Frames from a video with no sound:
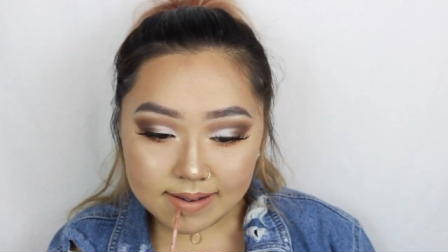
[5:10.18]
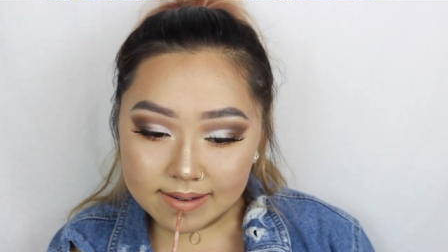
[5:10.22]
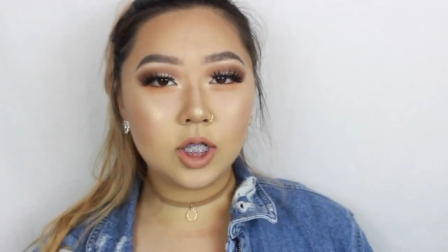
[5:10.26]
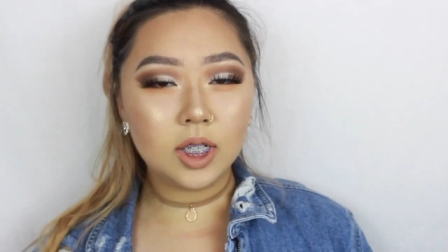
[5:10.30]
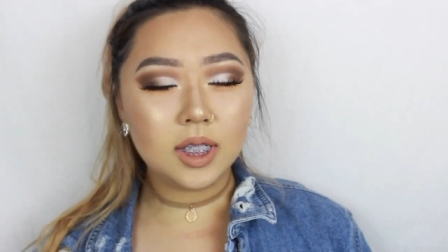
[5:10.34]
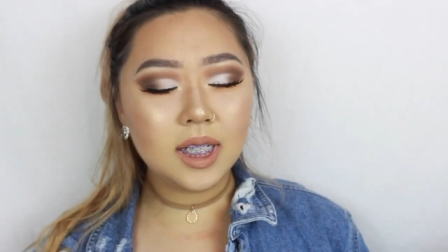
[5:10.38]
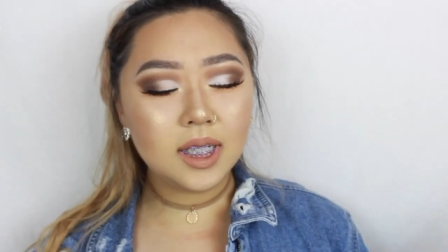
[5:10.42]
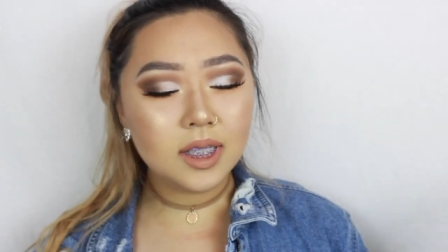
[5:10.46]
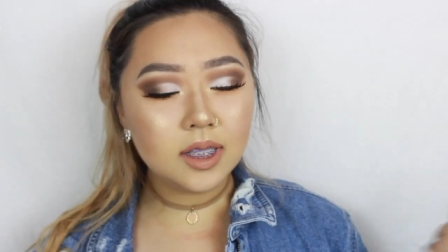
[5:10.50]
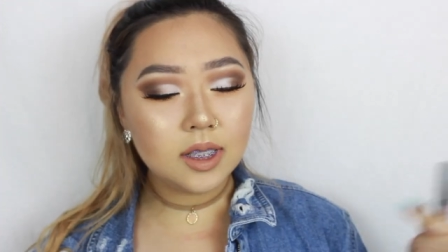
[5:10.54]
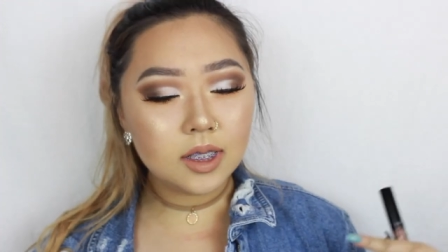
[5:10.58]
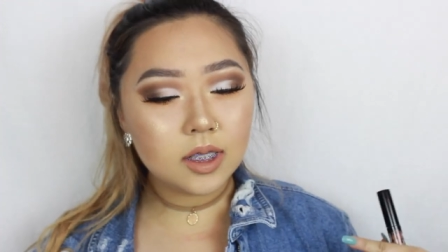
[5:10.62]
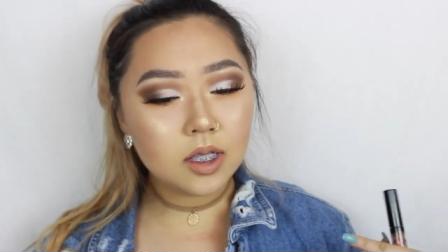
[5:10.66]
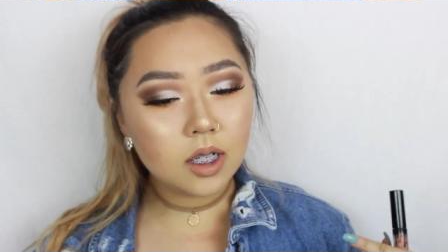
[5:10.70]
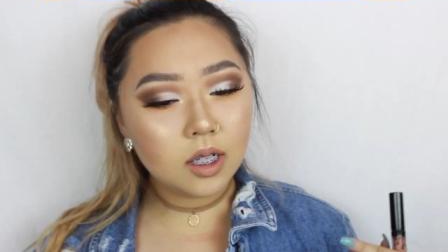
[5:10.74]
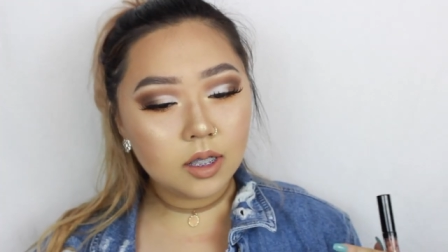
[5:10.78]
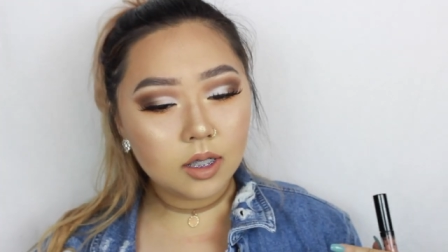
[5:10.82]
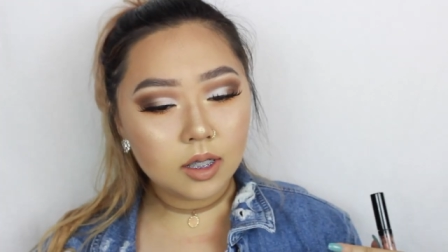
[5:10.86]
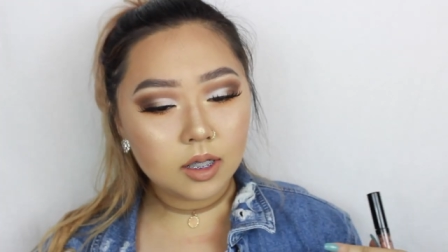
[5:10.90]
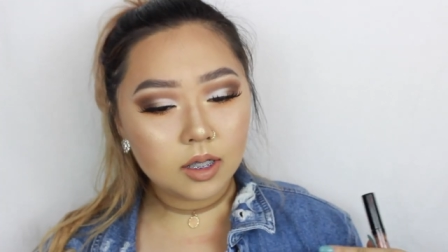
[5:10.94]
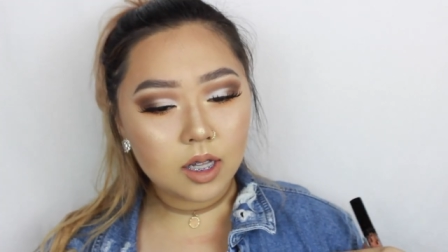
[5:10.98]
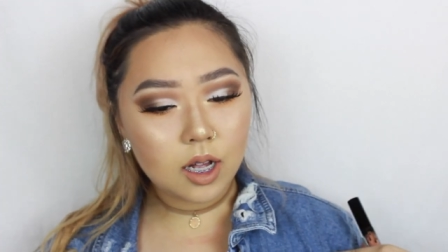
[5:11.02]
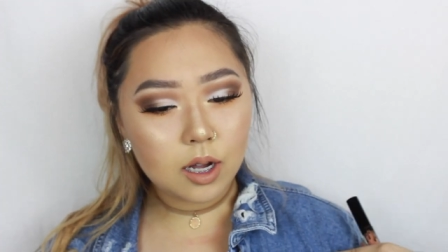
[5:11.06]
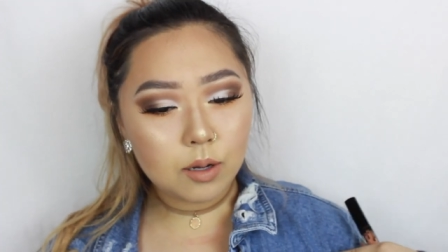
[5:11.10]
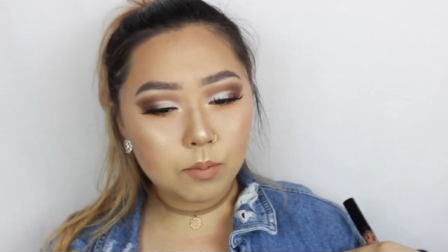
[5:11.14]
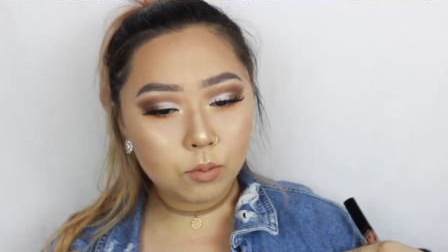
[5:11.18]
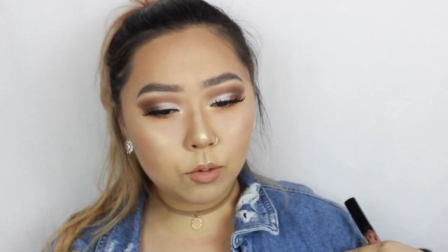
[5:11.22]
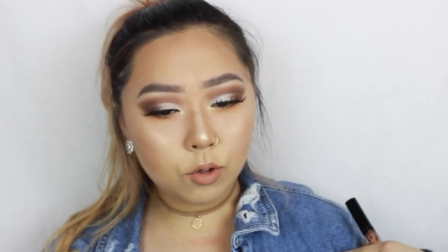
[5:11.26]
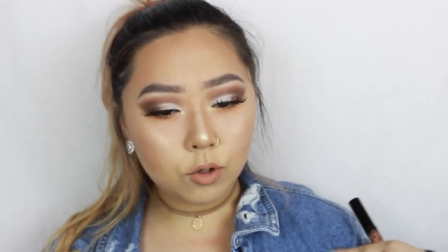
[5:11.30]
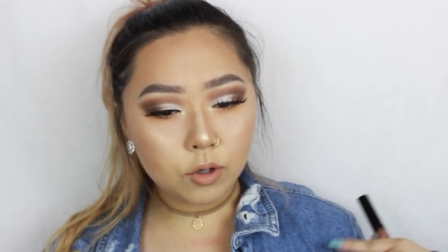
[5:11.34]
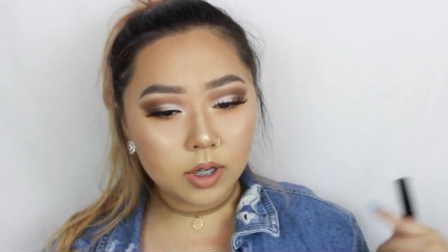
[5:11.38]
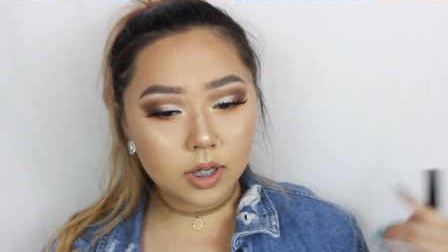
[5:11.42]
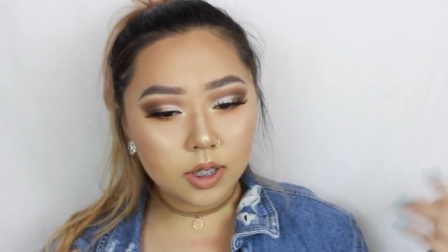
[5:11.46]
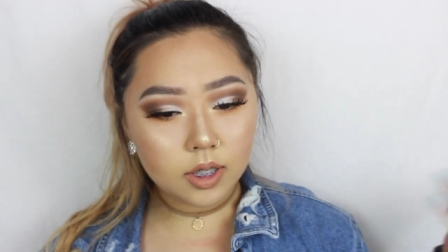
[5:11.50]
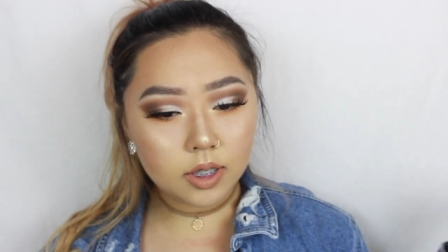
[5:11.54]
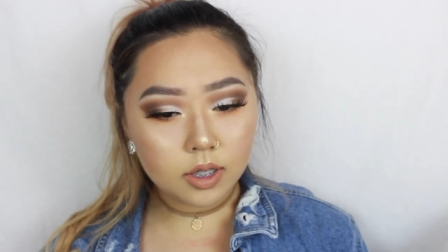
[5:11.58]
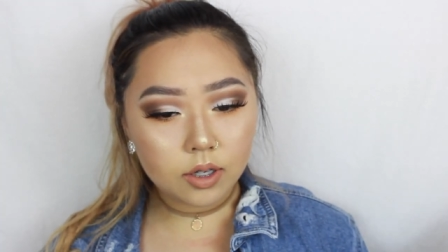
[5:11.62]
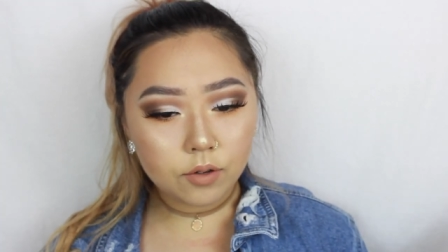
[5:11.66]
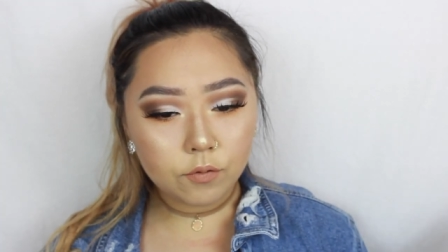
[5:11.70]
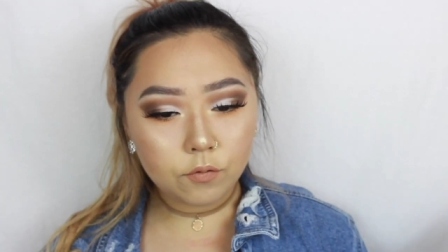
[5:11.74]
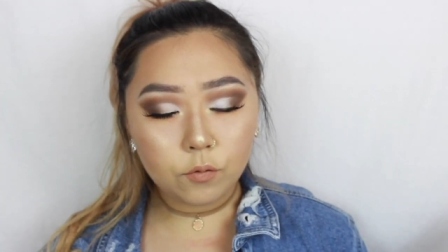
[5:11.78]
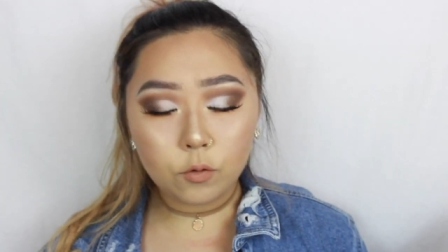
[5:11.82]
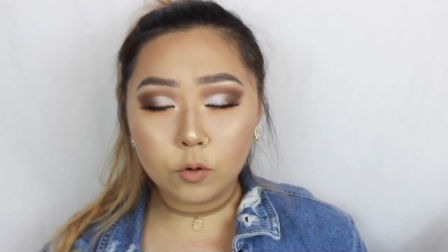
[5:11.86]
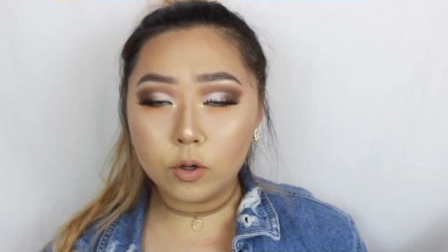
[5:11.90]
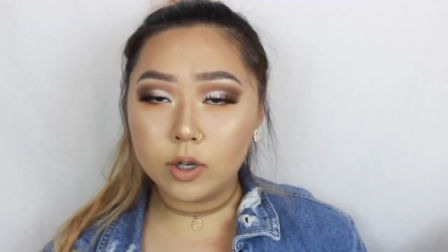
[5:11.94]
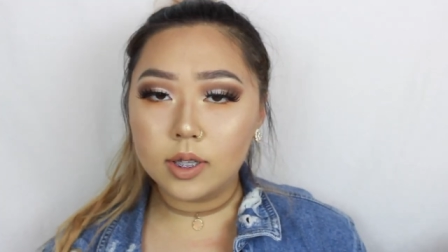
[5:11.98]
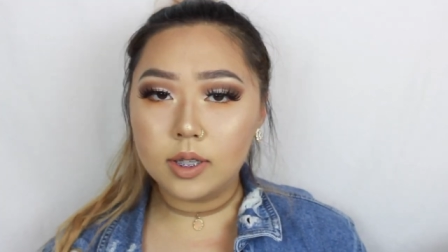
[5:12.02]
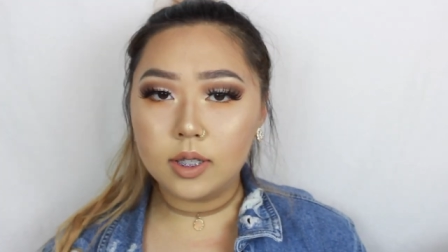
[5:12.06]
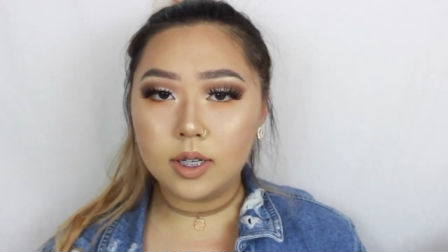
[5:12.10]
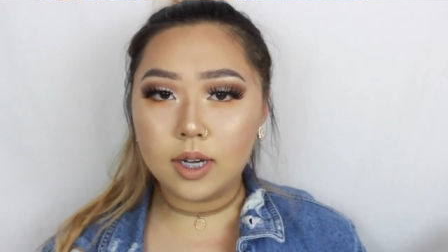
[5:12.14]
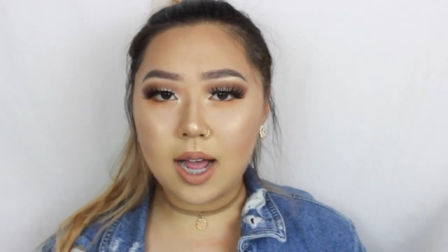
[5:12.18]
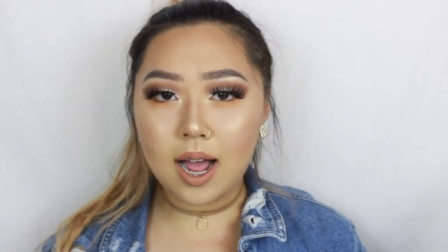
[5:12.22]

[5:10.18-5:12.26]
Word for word: So I like this color a lot more for the